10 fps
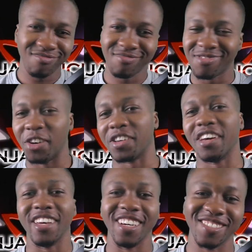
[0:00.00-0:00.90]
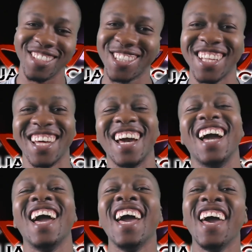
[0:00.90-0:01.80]
Okay, yeah.
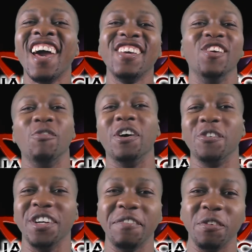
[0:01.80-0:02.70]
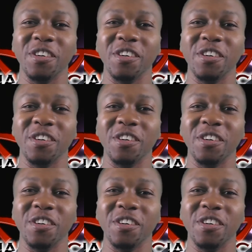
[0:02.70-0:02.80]
Yo, welcome everyone.